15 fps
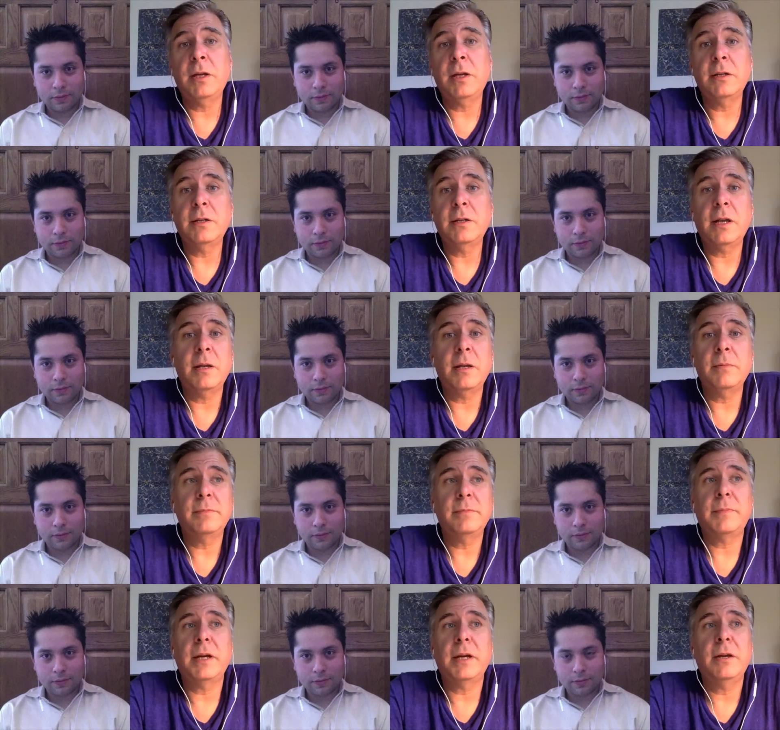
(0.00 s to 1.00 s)
Speaker 1: and,
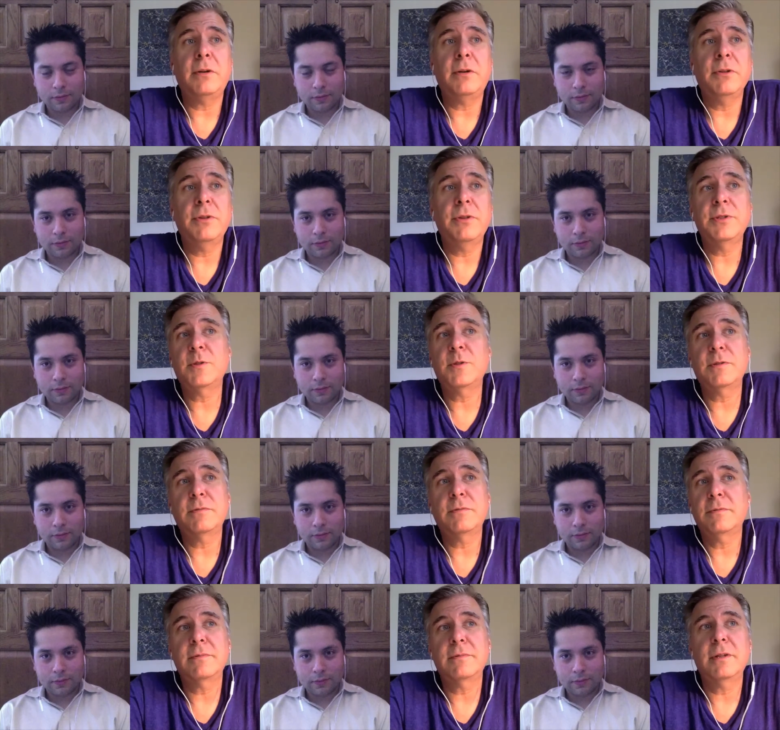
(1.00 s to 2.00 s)
and my health
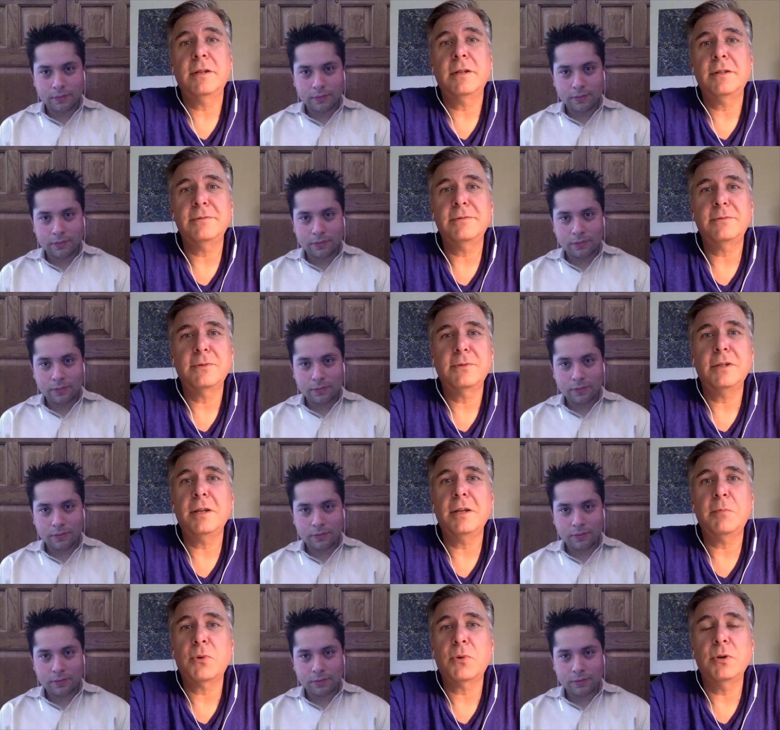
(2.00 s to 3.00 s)
has, you know,
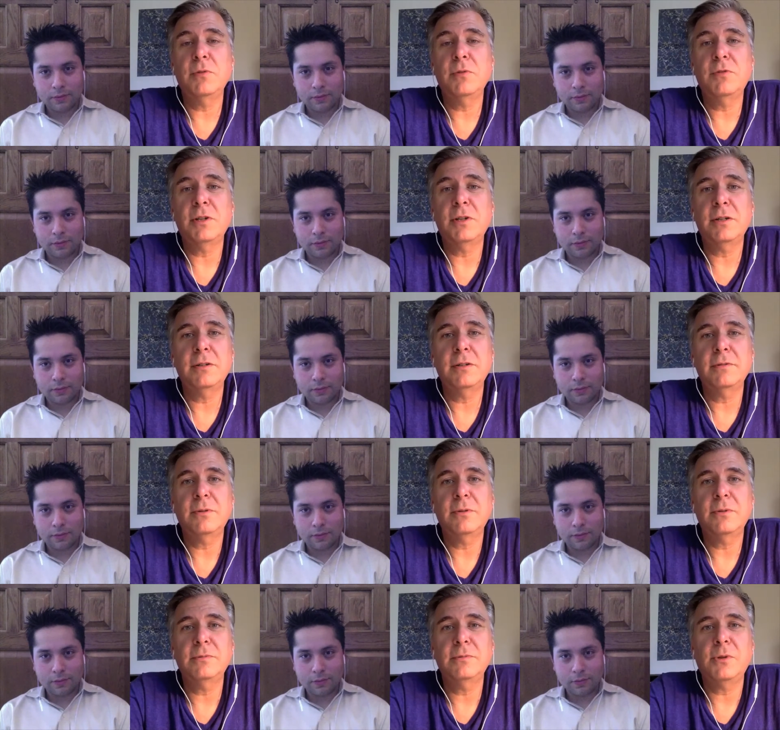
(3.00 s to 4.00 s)
really improved uh,
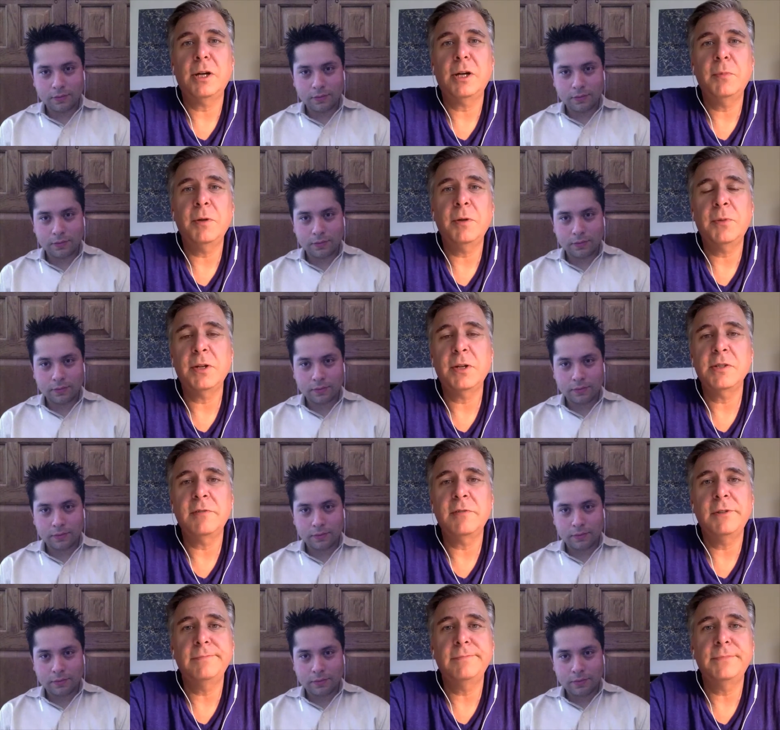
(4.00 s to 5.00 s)
quite a bit
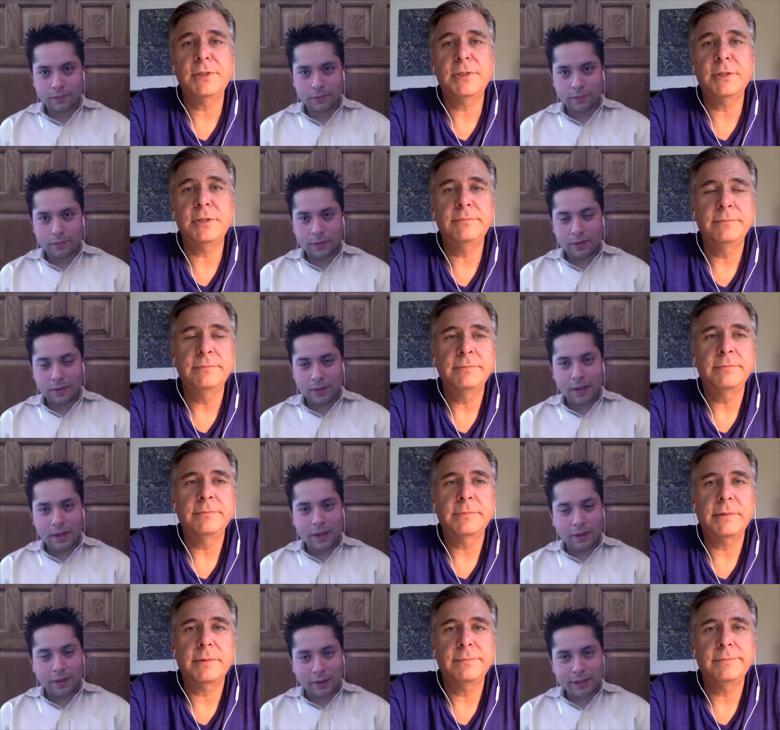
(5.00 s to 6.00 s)
because of it. So,
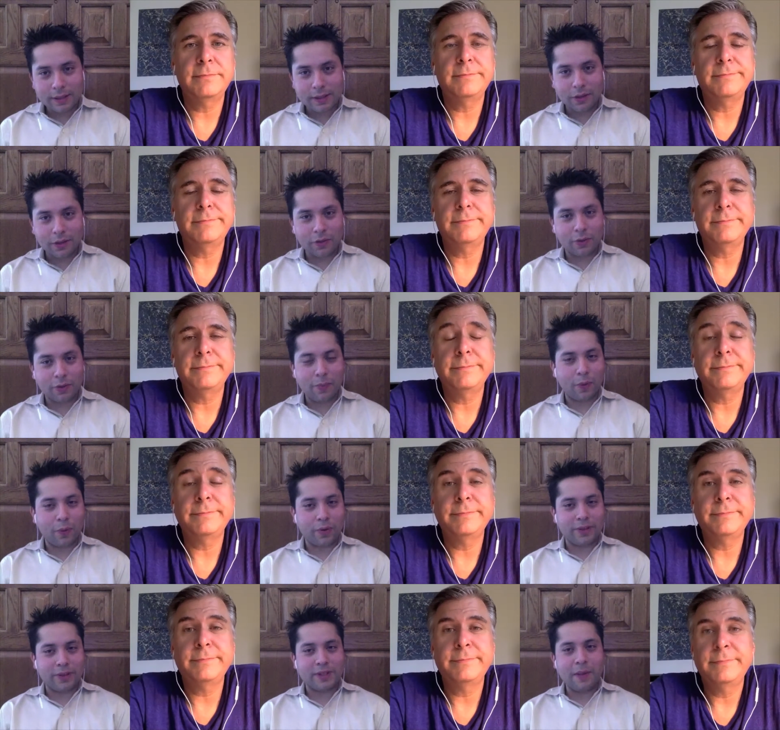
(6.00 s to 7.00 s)
Speaker 2: that's another
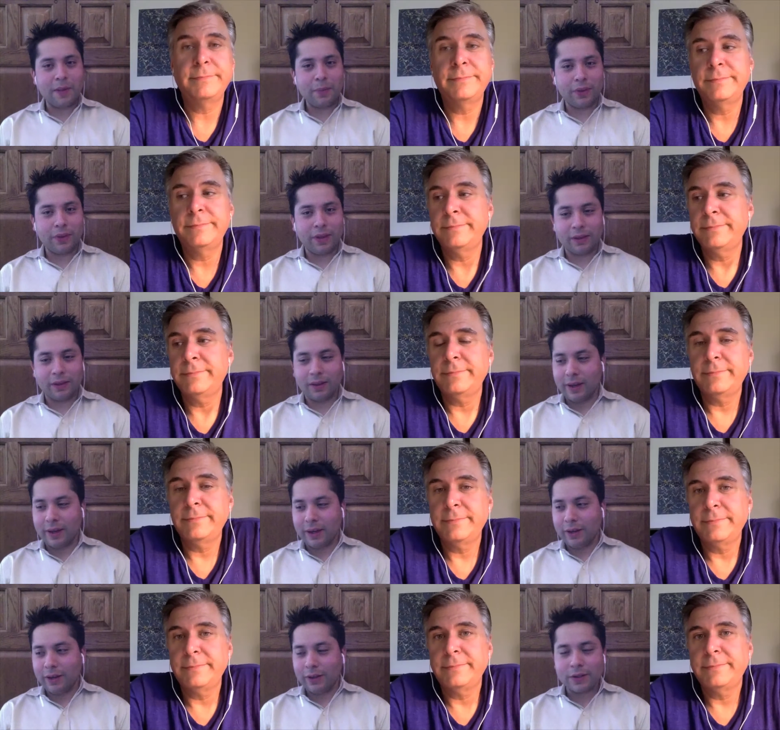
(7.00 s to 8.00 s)
important example that
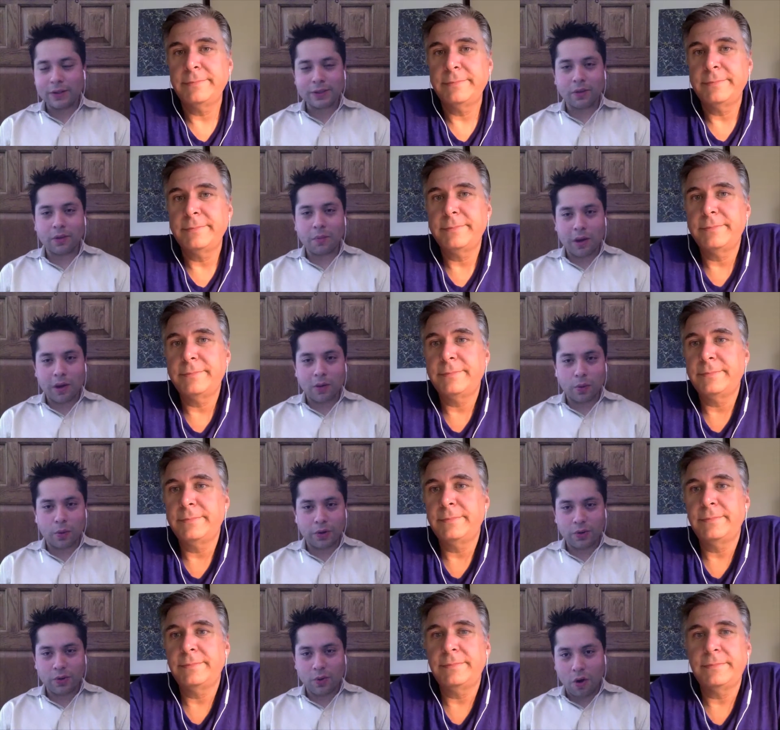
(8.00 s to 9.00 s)
like it does not matter
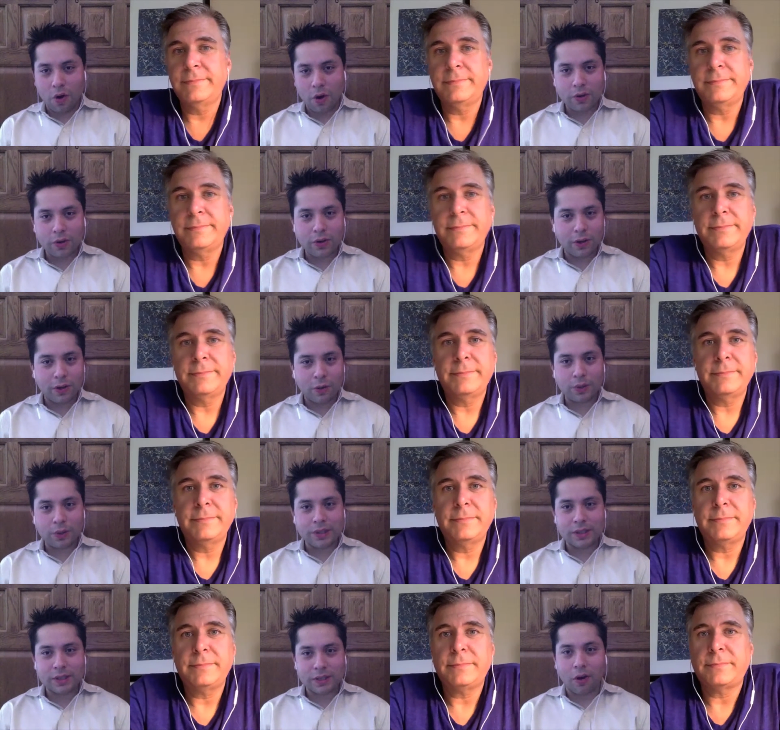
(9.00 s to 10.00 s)
where you are you can
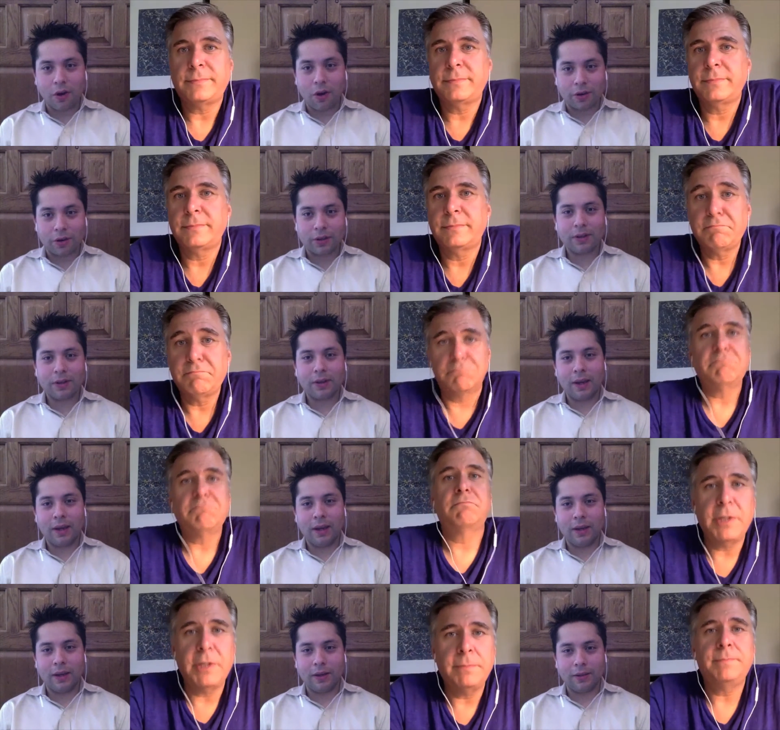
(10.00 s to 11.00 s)
always start
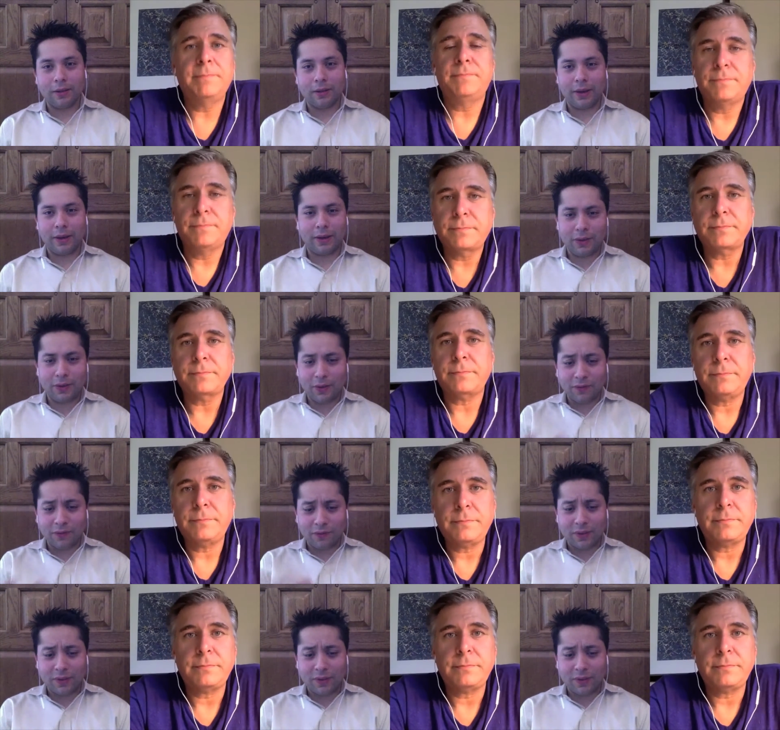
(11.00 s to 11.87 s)
and yeah. like you've